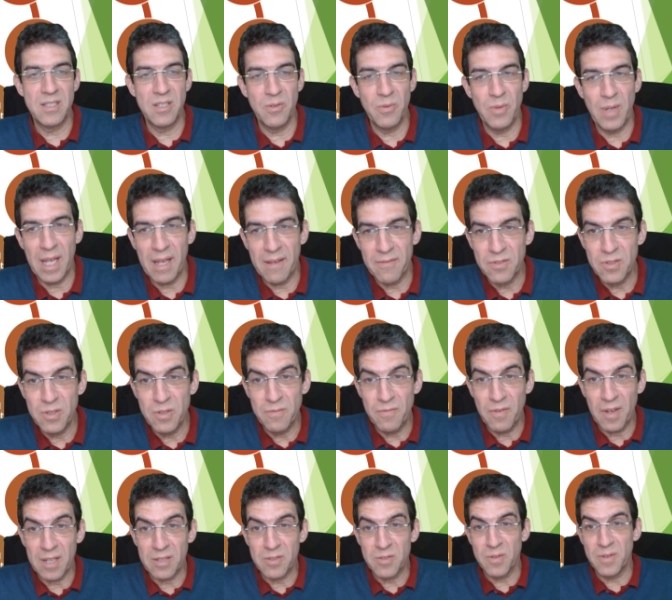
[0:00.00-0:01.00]
Do we have two
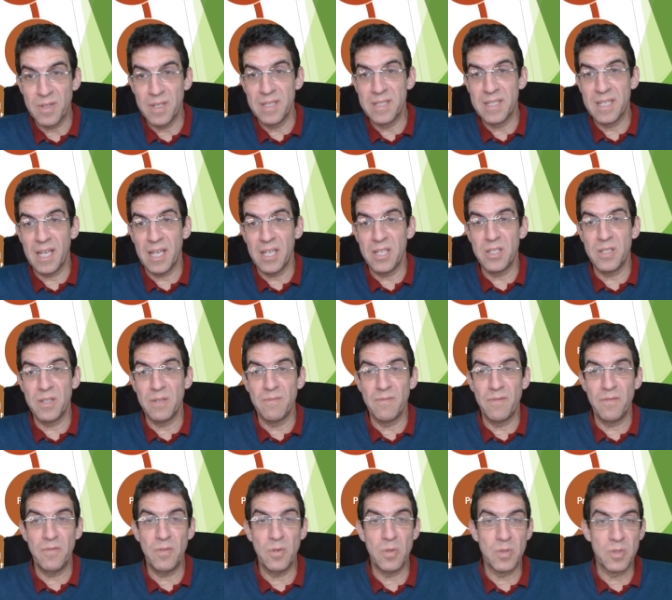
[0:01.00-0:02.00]
factor authentication
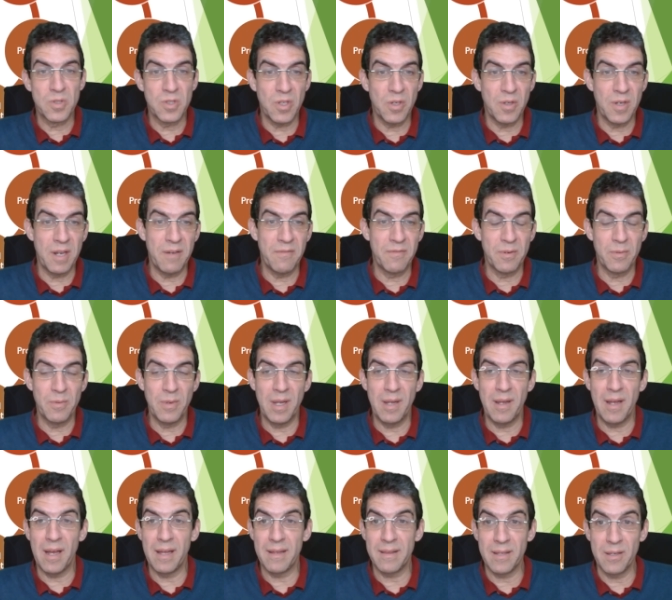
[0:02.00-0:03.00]
forced on
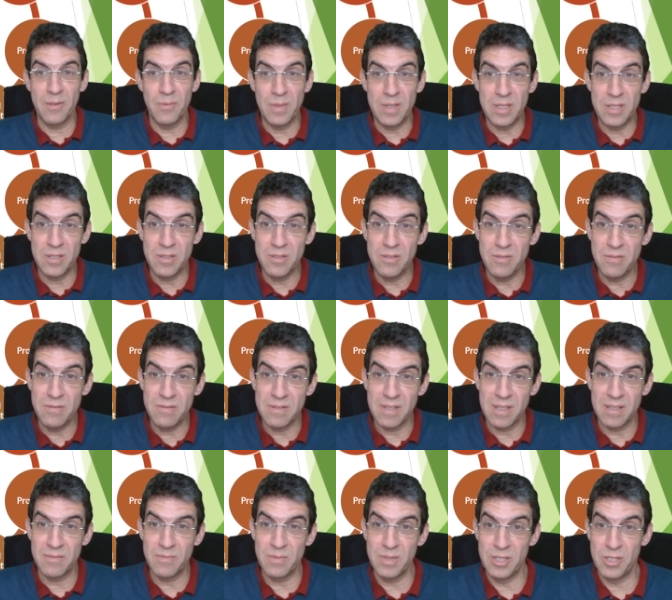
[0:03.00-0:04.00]
everywhere? I think we do
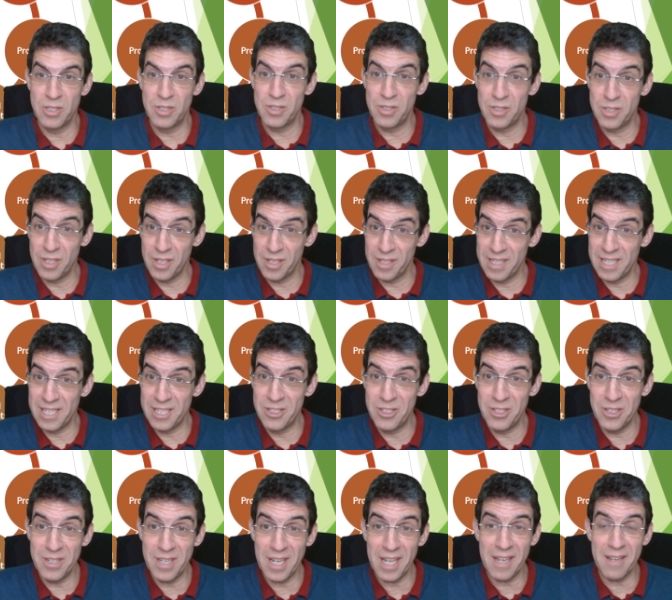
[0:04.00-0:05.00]
we certainly
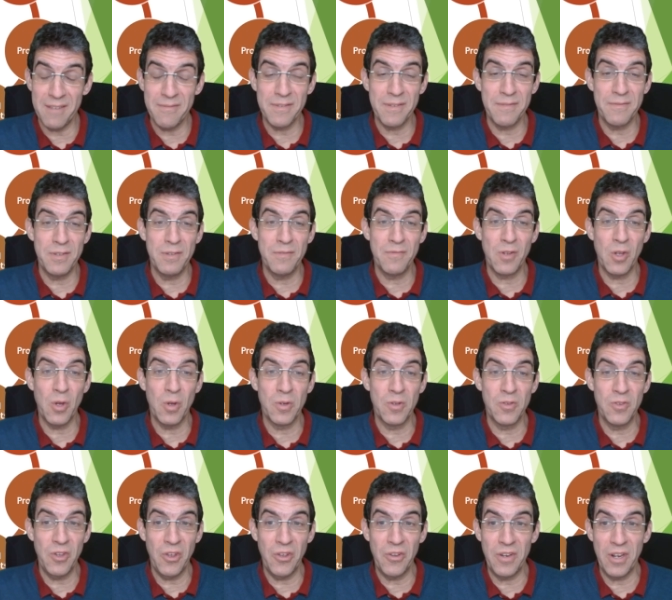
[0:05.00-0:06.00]
should have if you've gone
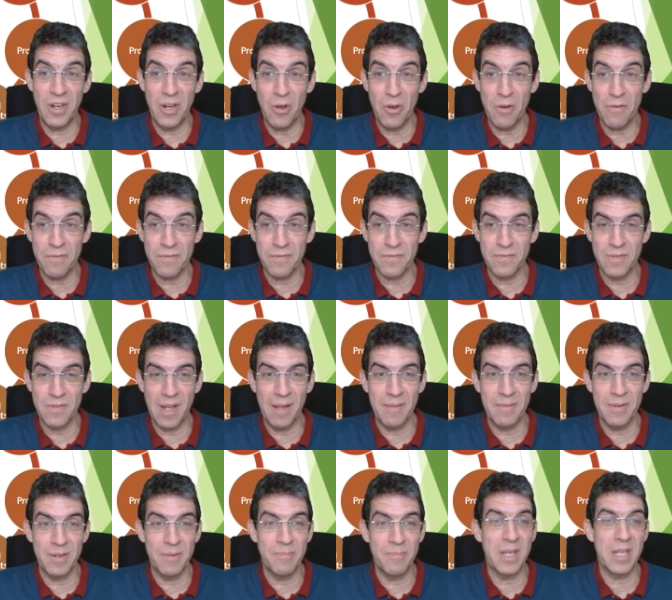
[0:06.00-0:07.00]
and turned it off
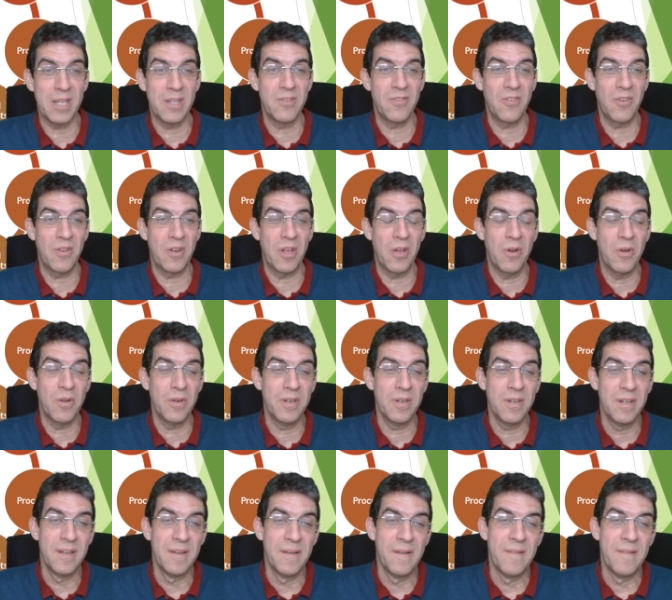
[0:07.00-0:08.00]
i'm going to make you turn it on